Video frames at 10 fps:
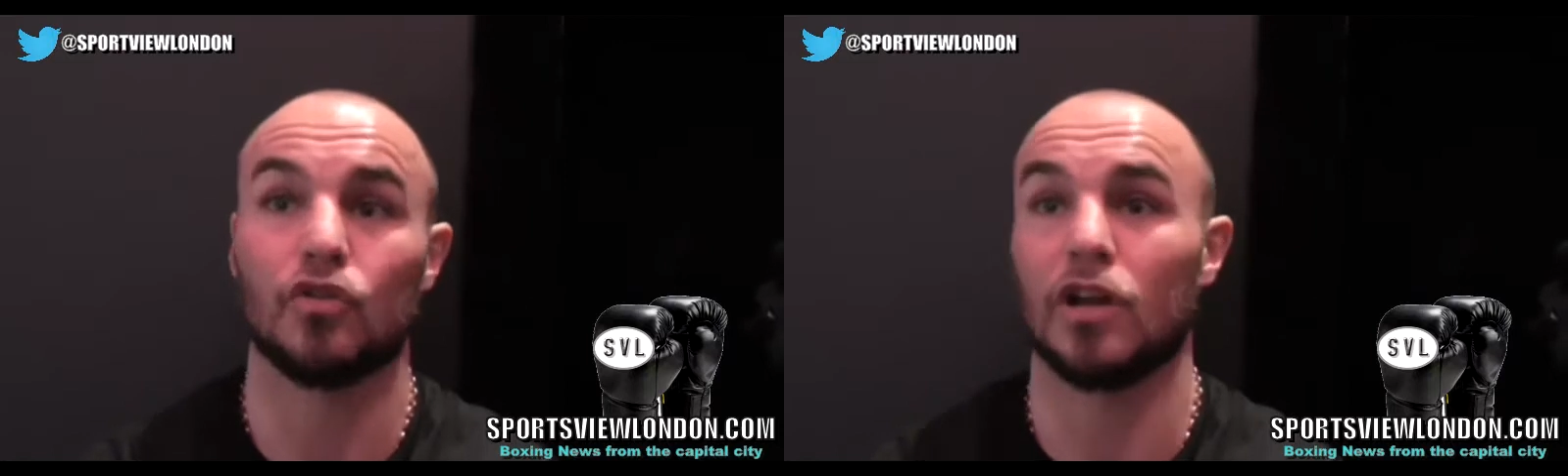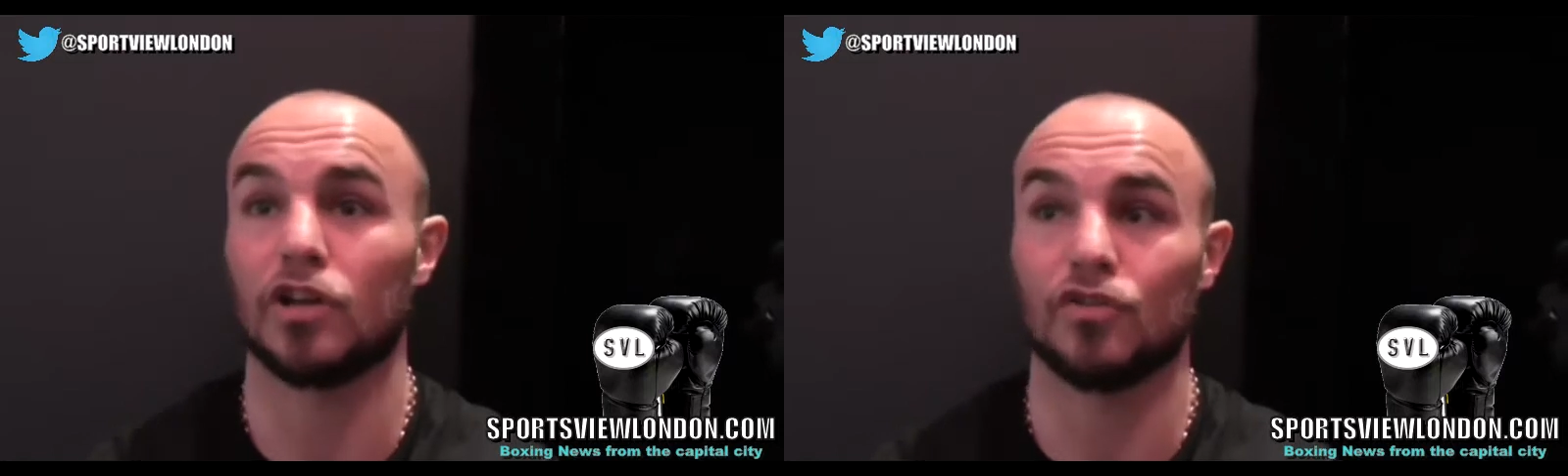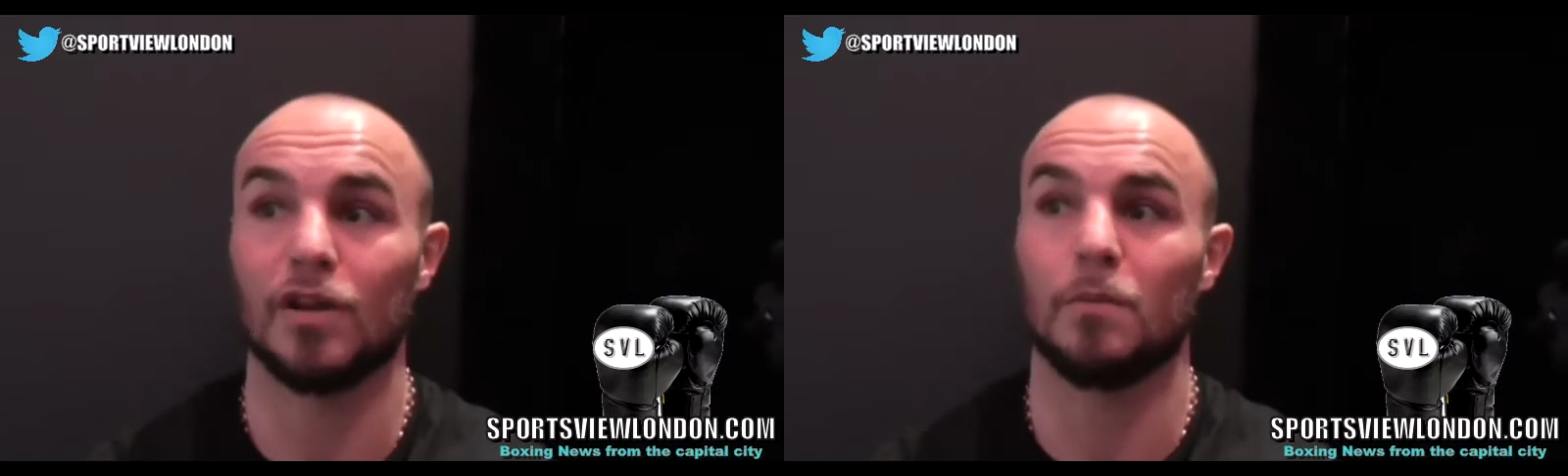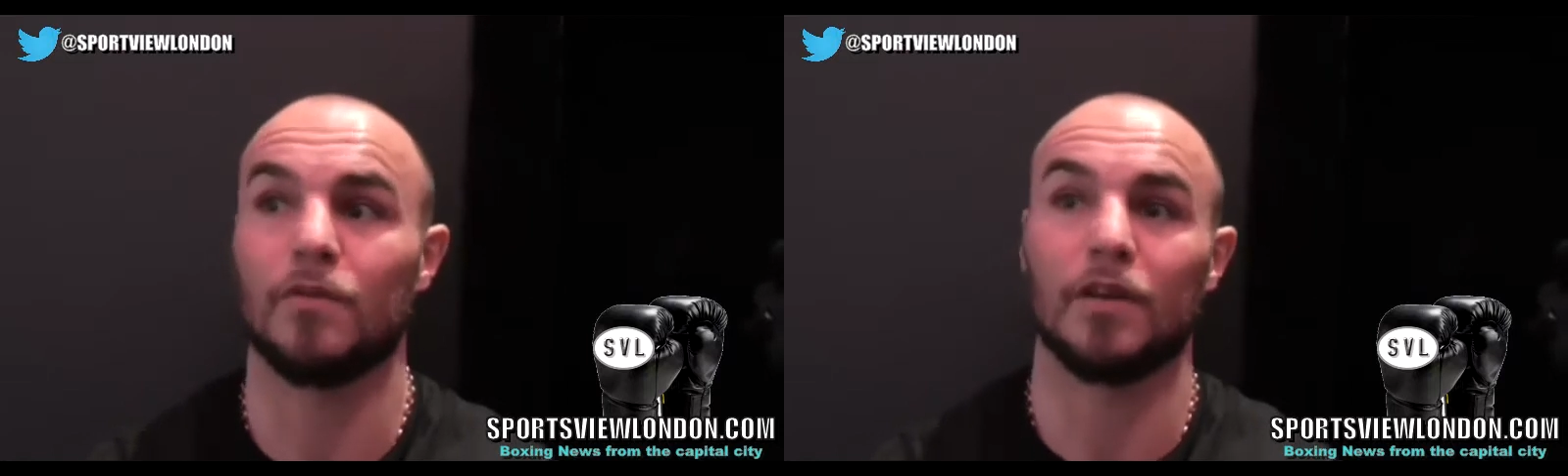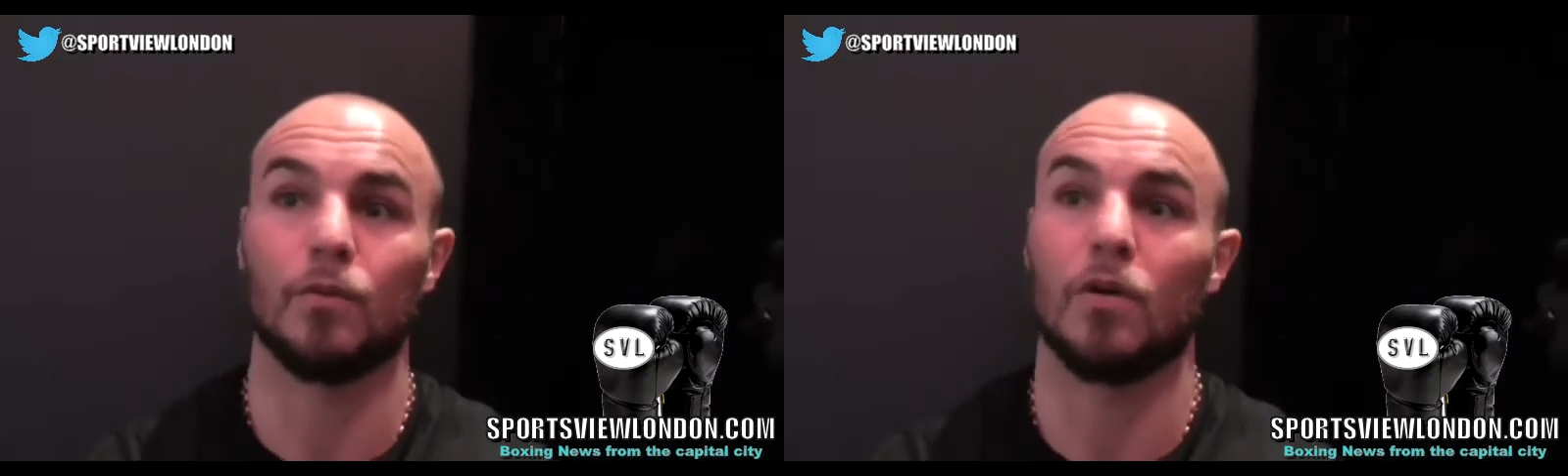trying to train
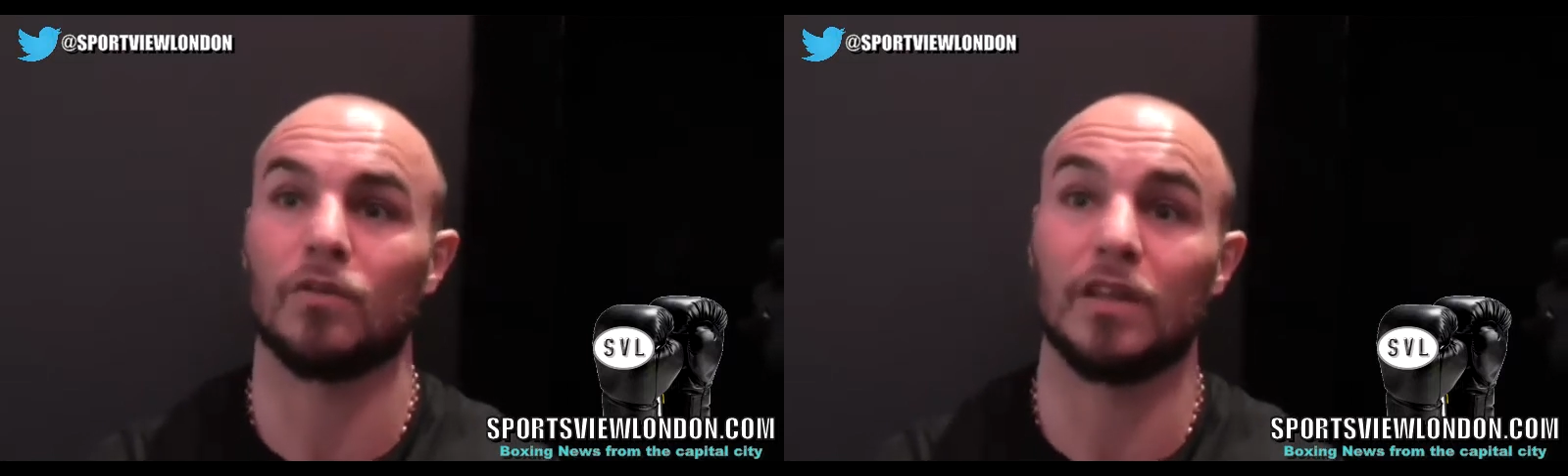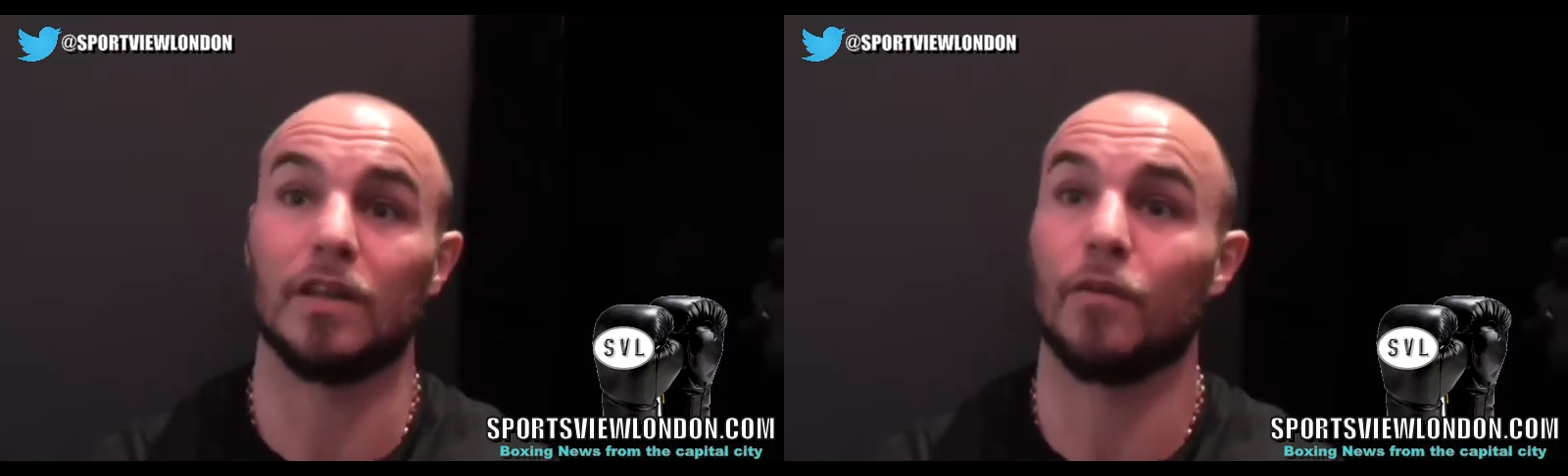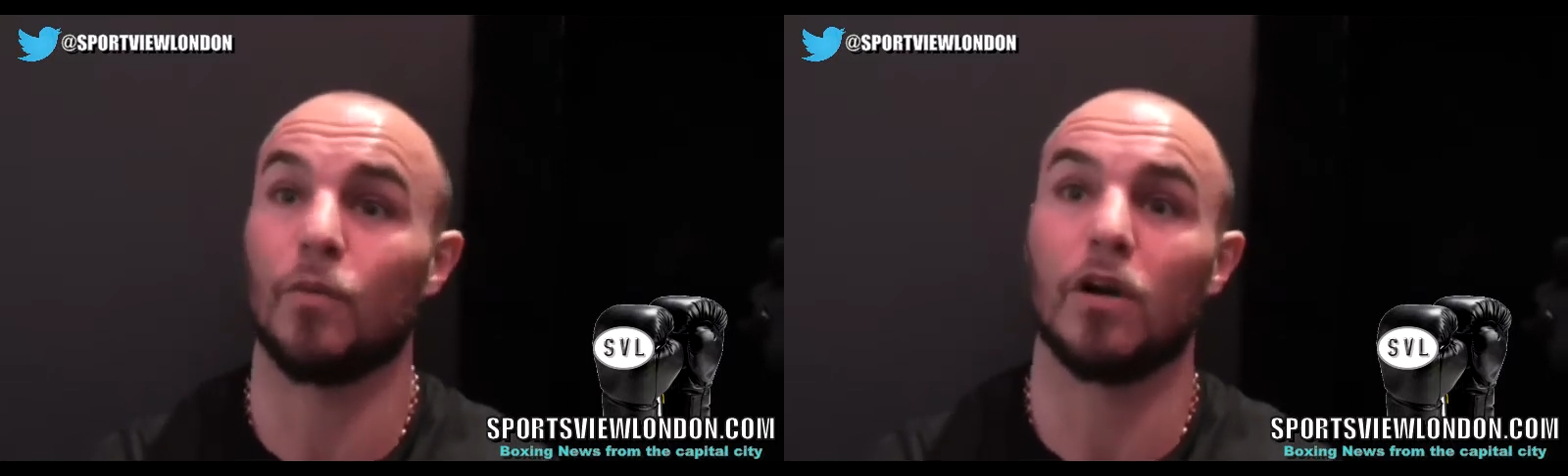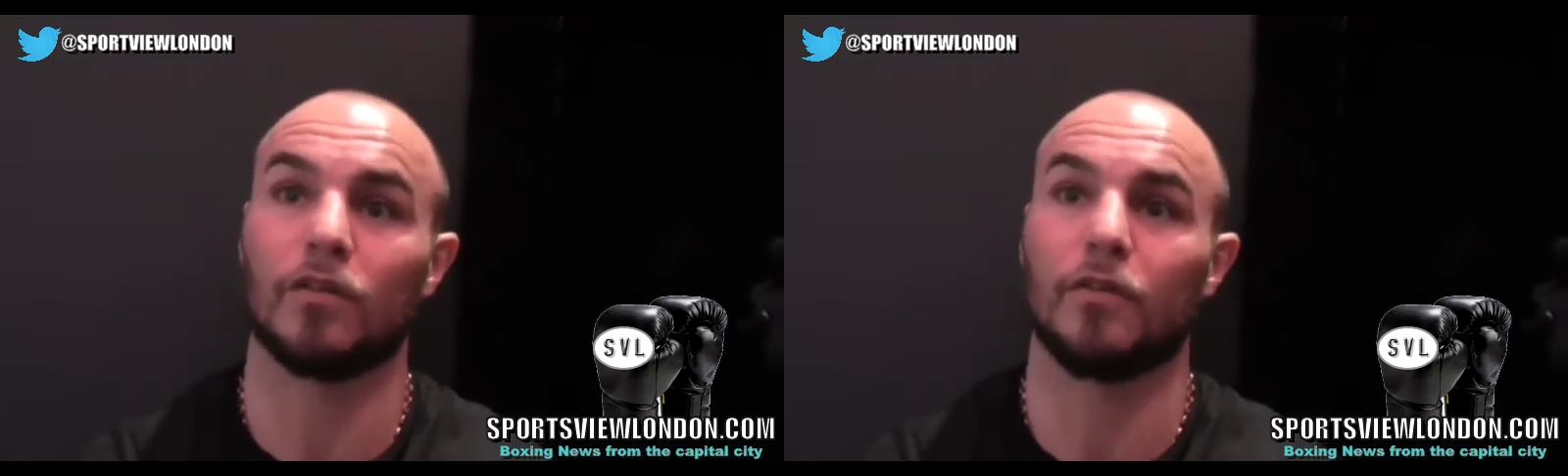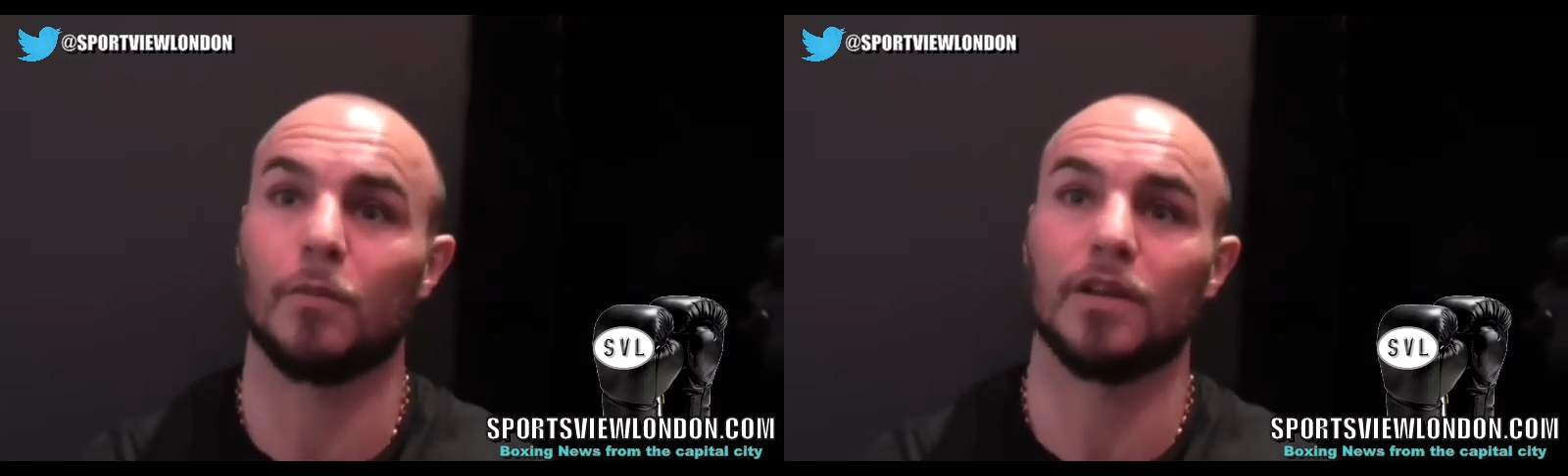with it. It, worked, it never
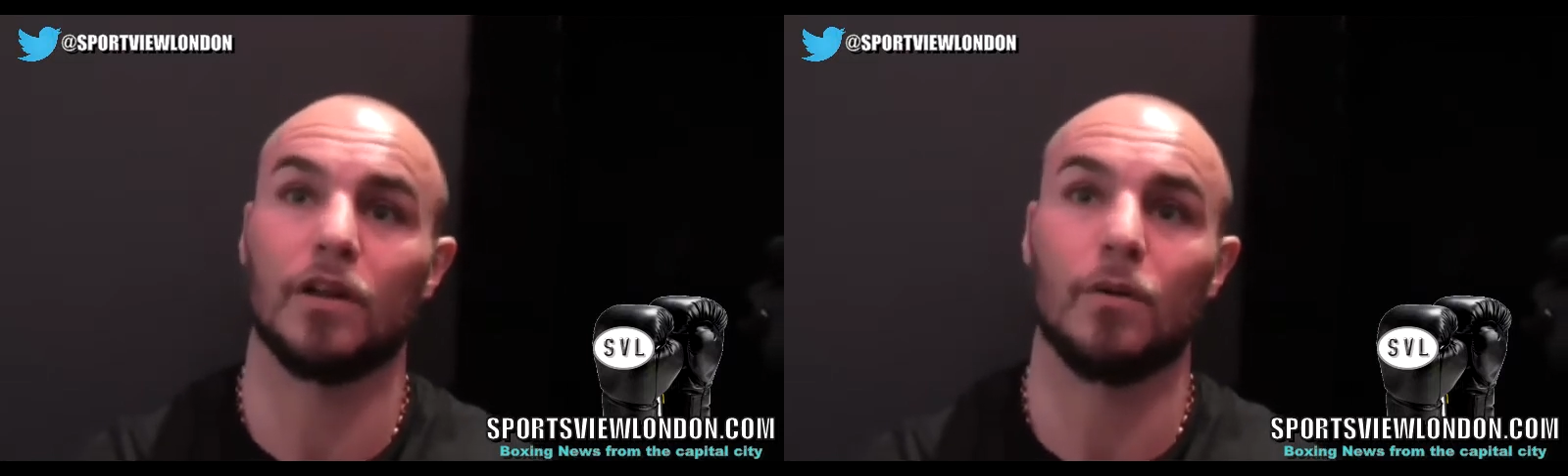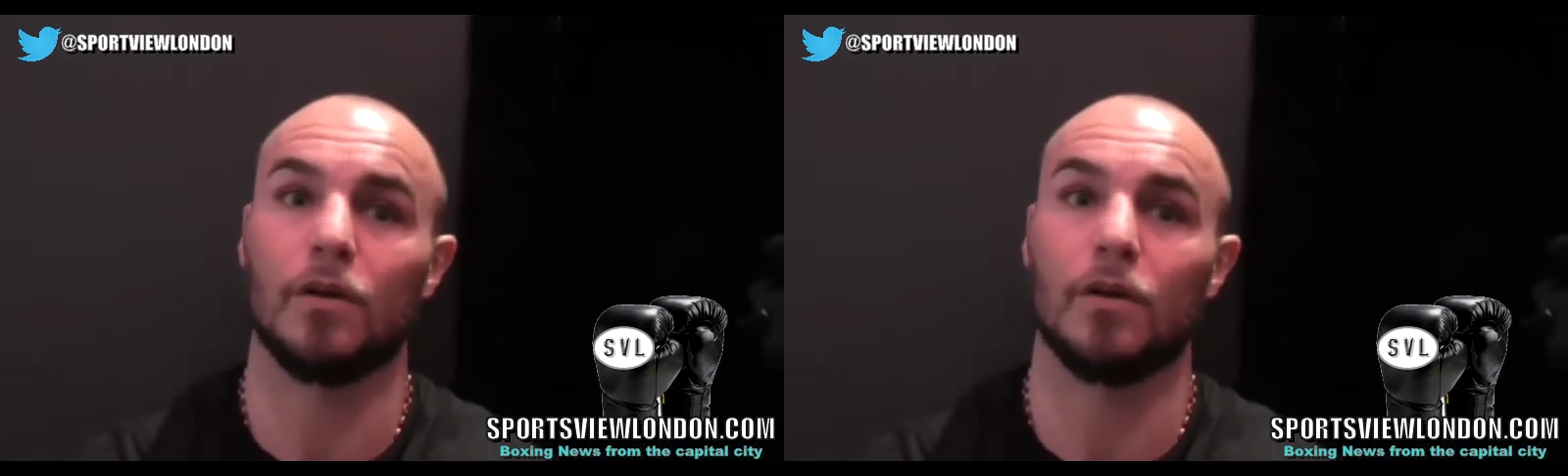worked for me, you know.